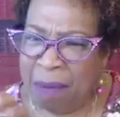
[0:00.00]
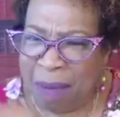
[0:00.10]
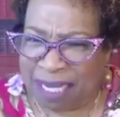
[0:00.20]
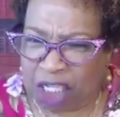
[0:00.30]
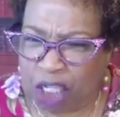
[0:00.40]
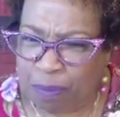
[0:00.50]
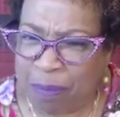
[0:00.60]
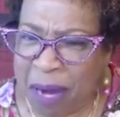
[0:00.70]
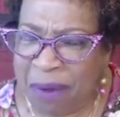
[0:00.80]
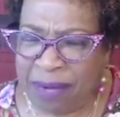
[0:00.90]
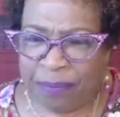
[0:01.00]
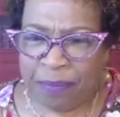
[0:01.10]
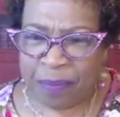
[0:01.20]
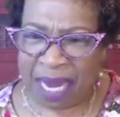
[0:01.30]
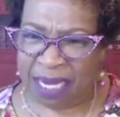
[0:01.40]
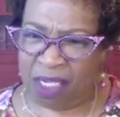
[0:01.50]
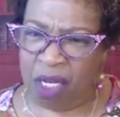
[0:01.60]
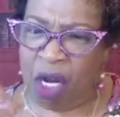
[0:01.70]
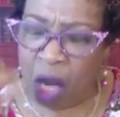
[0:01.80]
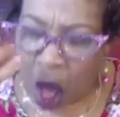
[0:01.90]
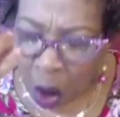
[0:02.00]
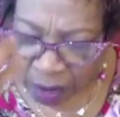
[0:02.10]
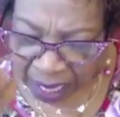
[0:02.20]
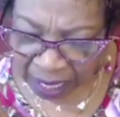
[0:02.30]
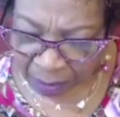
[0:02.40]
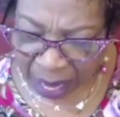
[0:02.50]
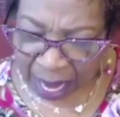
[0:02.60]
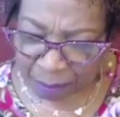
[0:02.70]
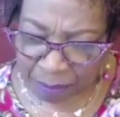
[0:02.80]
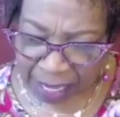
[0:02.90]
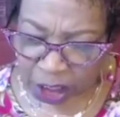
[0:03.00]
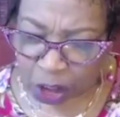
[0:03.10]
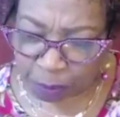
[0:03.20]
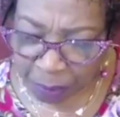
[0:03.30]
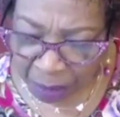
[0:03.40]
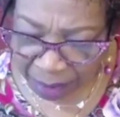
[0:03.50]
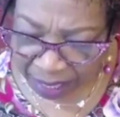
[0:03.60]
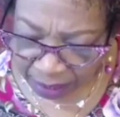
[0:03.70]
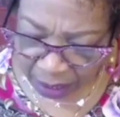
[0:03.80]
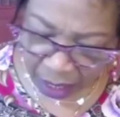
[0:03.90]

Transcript: My spirit is longing. My spirit.